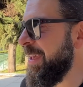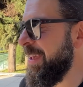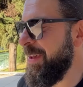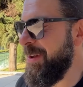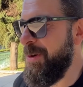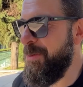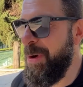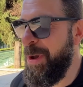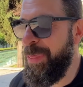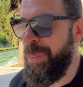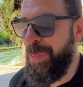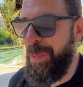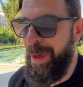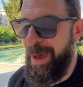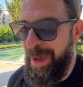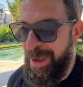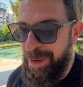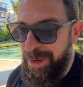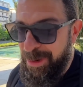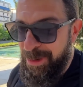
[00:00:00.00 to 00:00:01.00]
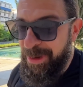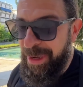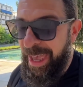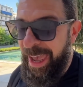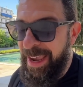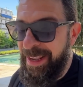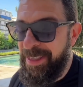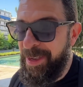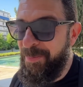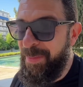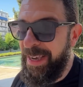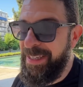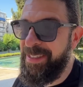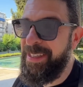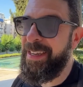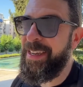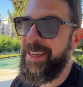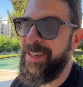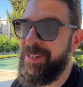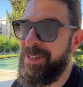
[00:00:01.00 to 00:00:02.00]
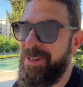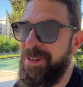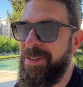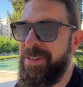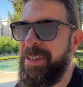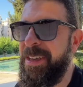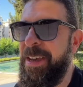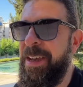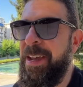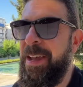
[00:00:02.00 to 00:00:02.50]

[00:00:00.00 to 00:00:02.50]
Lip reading: with UK domestic issues